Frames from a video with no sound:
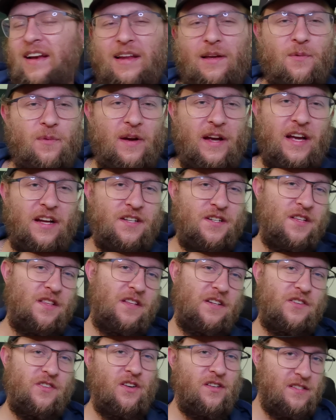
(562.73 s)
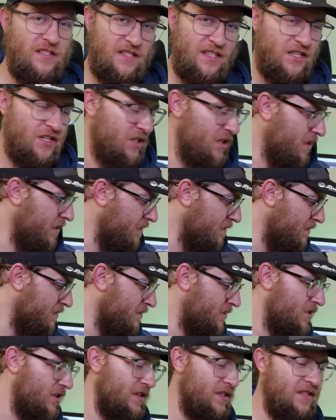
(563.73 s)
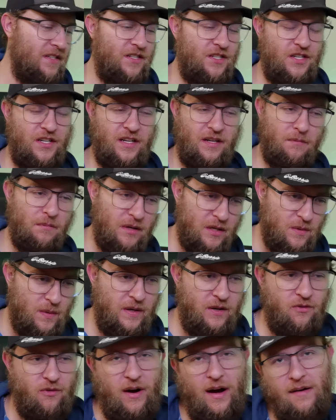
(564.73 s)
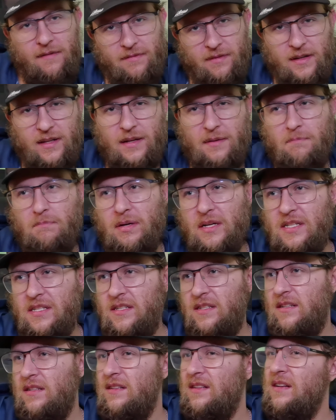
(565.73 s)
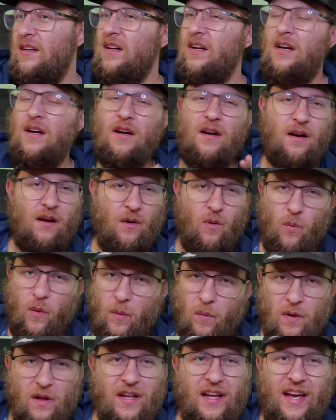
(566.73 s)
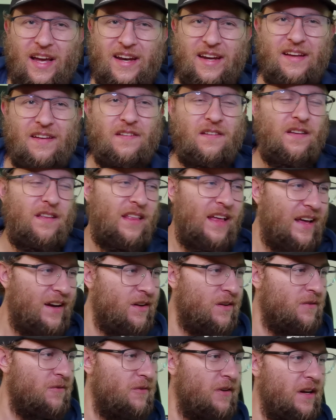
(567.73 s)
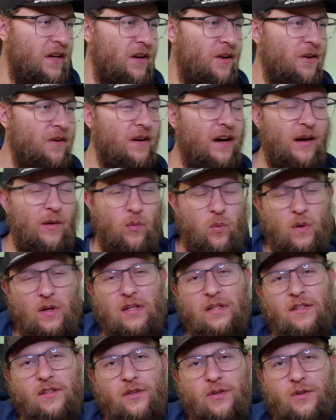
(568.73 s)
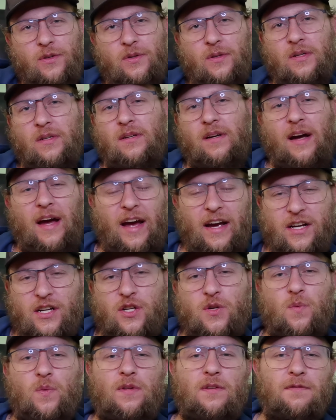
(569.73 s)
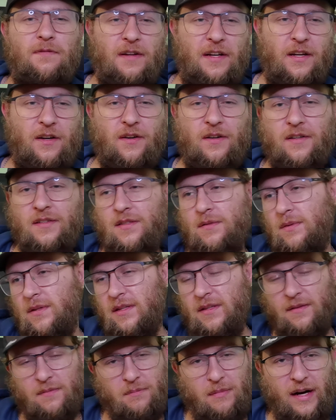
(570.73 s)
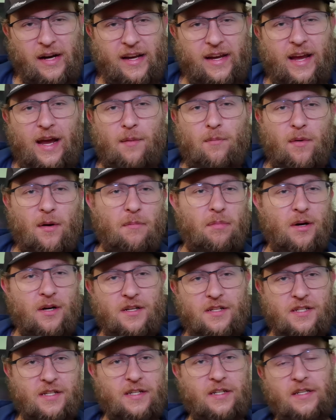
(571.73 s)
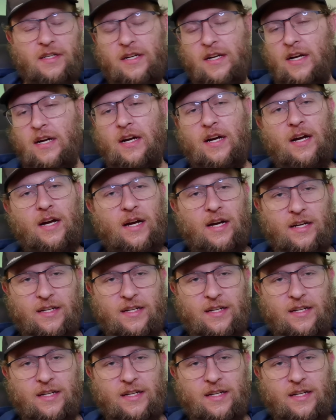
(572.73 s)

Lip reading: Finally, we get to the transitioning between rifle and pistol. We will get into that on video. I will do actual videos with my camera person